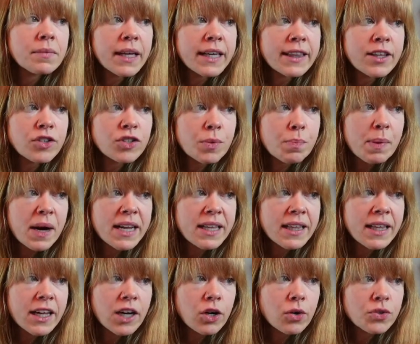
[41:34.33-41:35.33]
Like, there's a
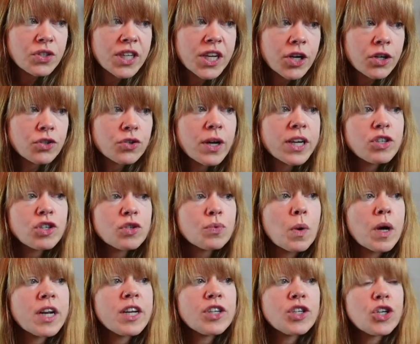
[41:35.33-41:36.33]
button that goes here. So I
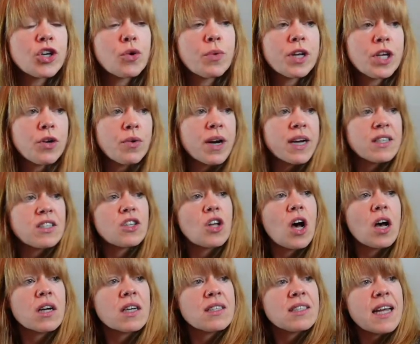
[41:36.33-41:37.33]
just wanted to know what you guys
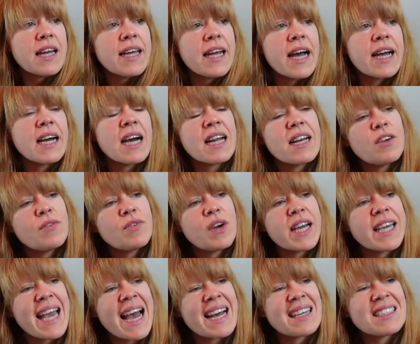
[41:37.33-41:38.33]
thought, because I
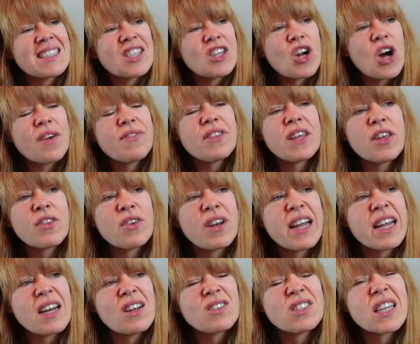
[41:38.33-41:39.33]
cast it off the other
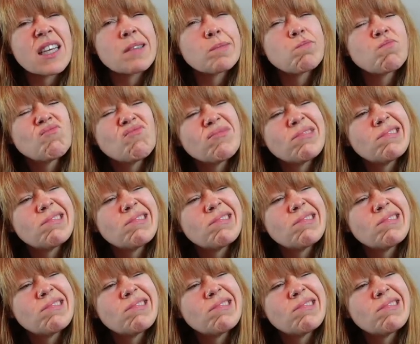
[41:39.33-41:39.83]
night, and I was like,